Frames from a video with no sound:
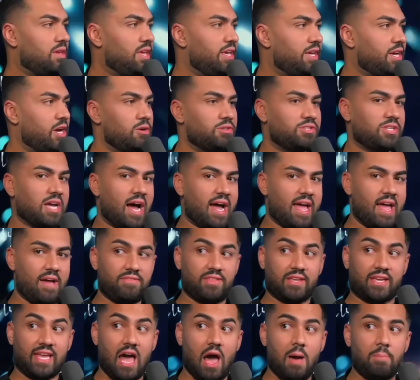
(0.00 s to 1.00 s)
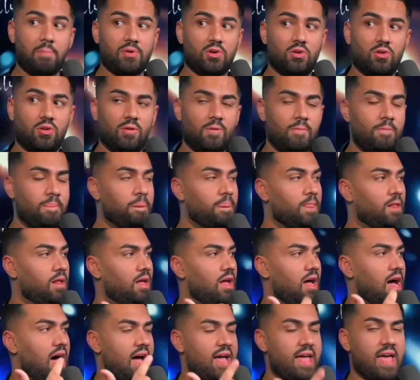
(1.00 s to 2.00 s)
He goes, I have the capital.
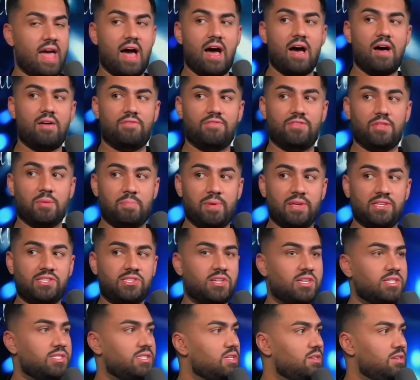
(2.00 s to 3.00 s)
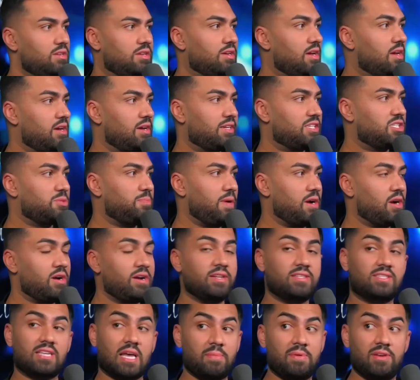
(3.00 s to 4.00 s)
I have the business and uh,
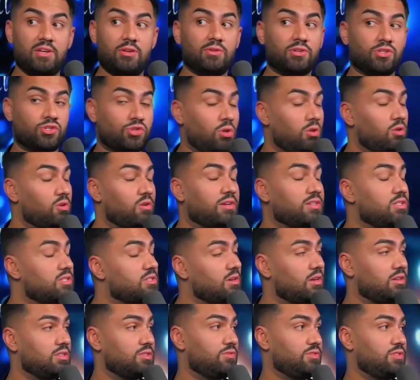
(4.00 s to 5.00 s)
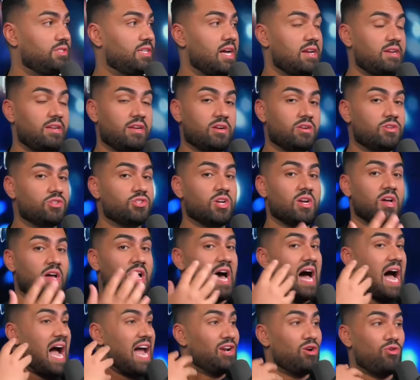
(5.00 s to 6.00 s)
experience. I've been doing solar installs for ten years. Mm-hmm.
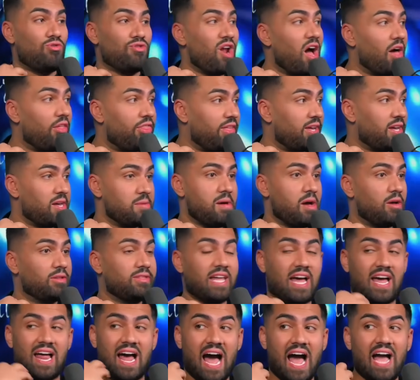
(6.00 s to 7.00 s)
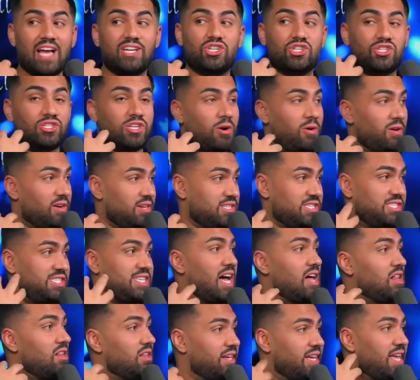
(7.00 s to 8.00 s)
I know nothing about that. I just know how to
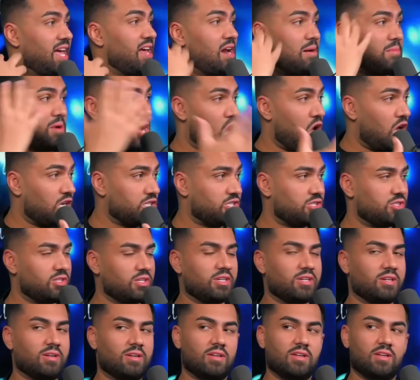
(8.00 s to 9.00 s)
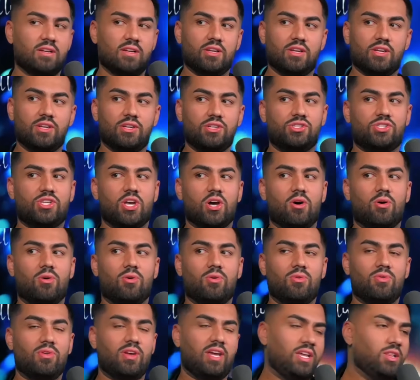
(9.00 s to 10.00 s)
sell. Again, mm-hmm. I'm a hustler. Mm-hmm.
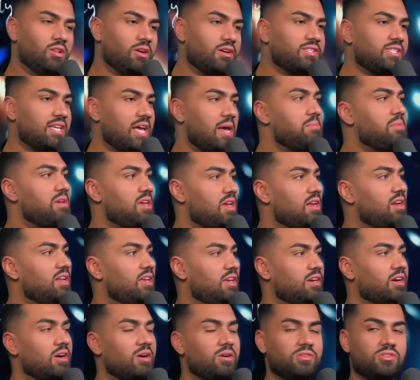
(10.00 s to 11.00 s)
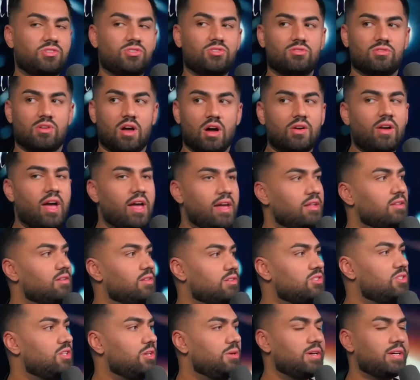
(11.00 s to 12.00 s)
So he looks at me and he goes, okay,
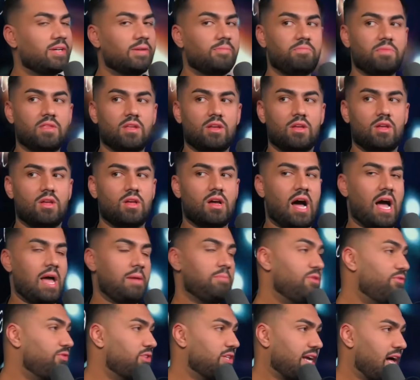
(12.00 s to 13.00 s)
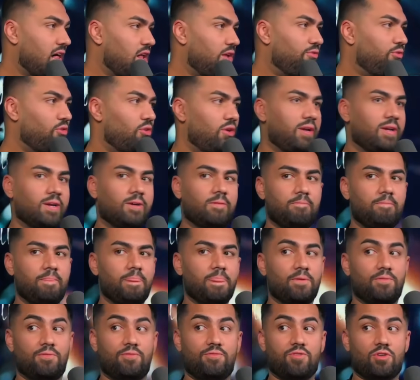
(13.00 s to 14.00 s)
let's do it. Right. I moved to California.
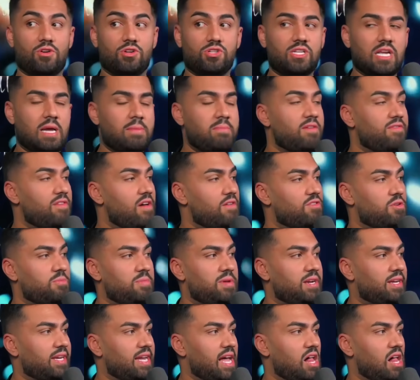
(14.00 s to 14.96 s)
First time I've ever been to